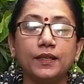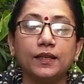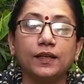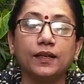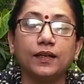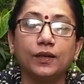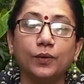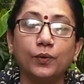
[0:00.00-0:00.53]

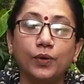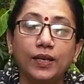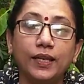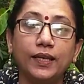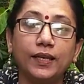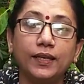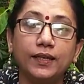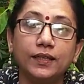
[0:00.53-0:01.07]

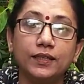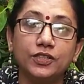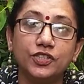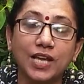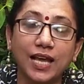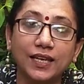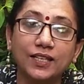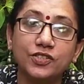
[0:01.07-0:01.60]
Only
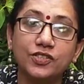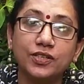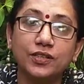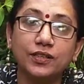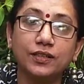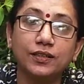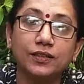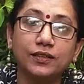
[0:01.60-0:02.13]
challenge
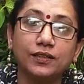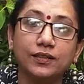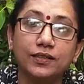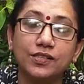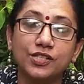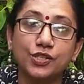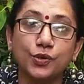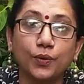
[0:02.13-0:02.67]
in
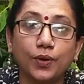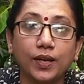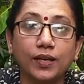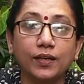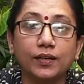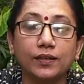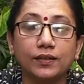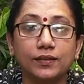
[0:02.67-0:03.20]

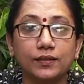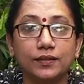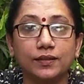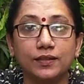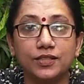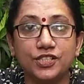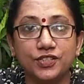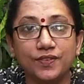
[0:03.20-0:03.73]
storing
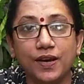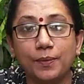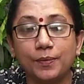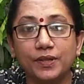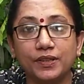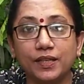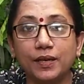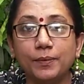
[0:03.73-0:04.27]
Jiva
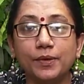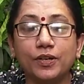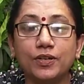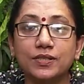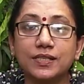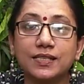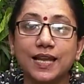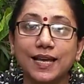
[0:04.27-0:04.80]
Amrita
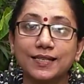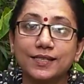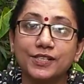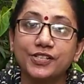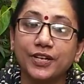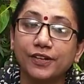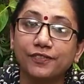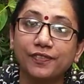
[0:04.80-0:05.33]
because it has a
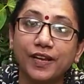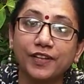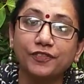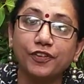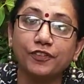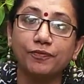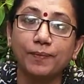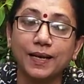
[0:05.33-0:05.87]
shelf life
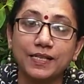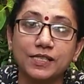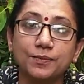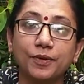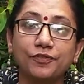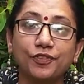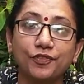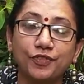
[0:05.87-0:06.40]
of
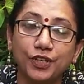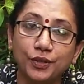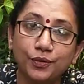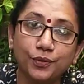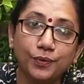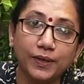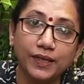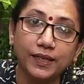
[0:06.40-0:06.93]
maximum 15 to
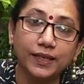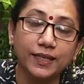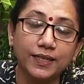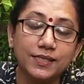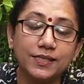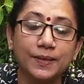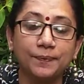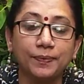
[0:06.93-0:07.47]
20
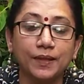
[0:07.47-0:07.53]
days.